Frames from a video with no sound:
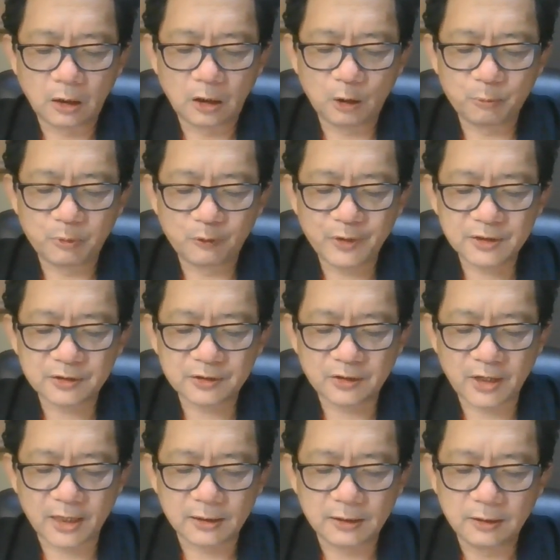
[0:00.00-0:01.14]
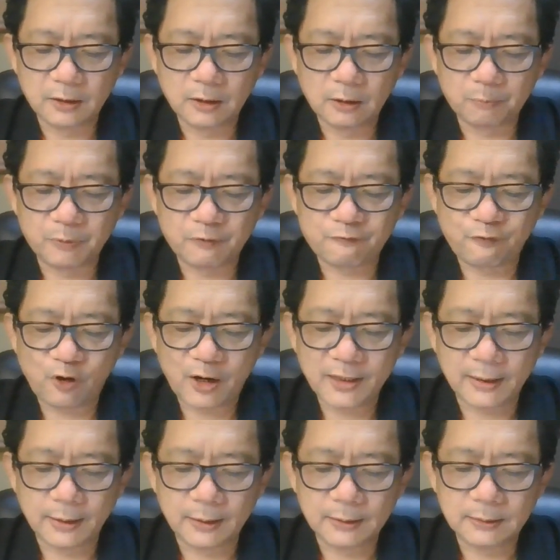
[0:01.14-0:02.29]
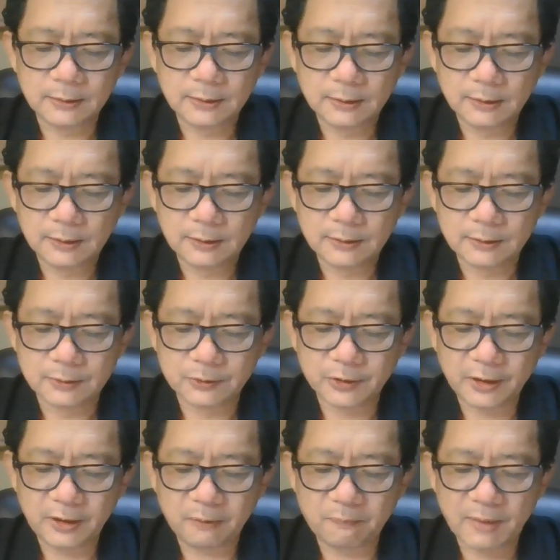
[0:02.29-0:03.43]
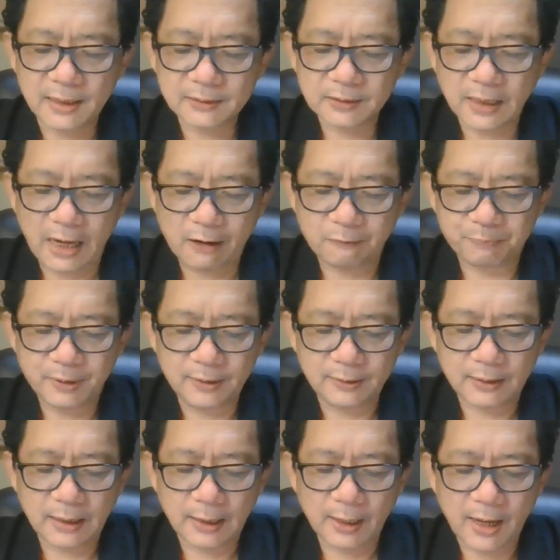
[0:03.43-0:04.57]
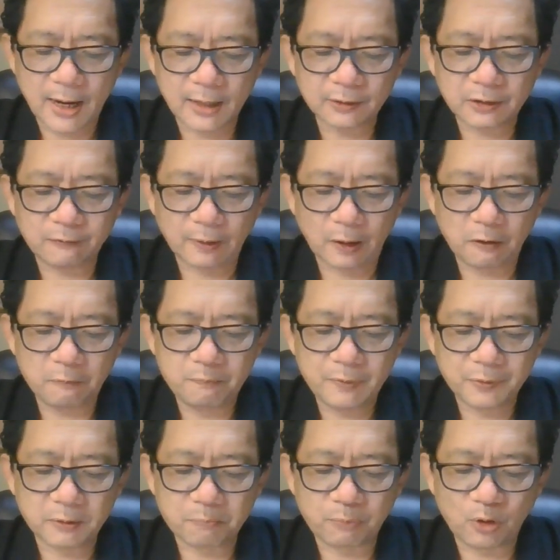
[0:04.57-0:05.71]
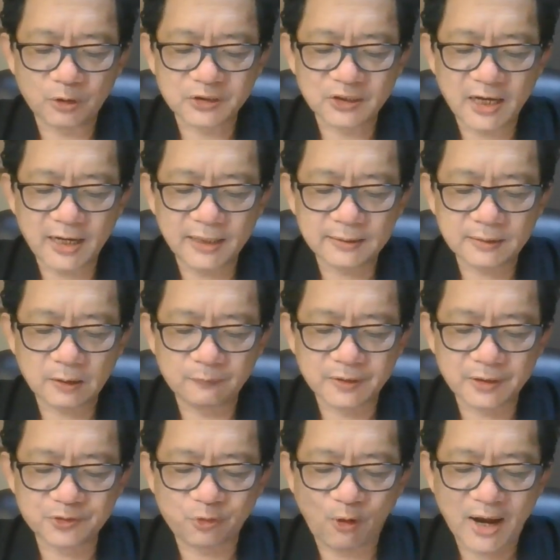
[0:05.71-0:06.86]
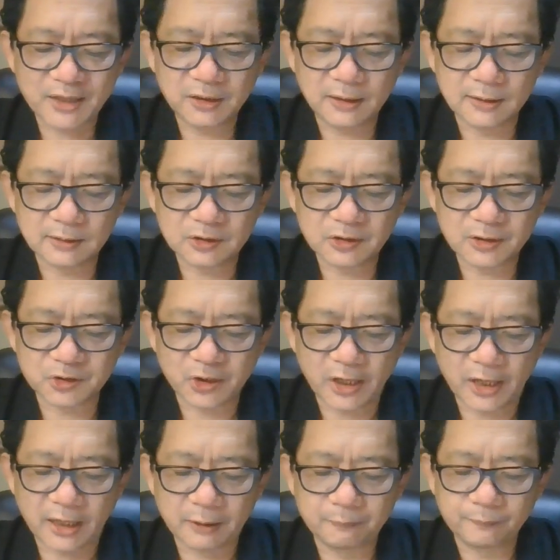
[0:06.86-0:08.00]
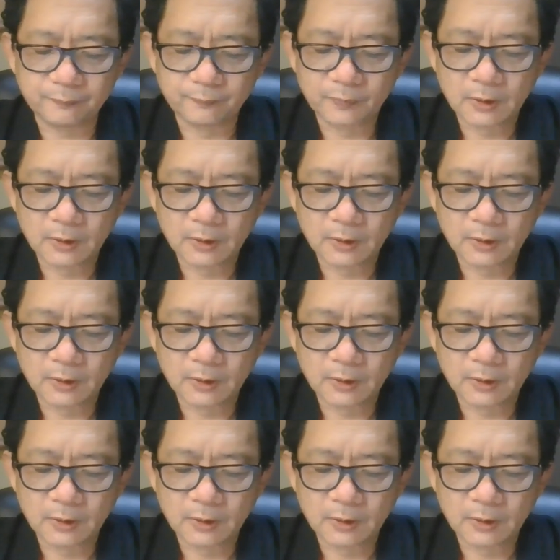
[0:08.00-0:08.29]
Obviously, before it, there must have been a long development process of this writing system.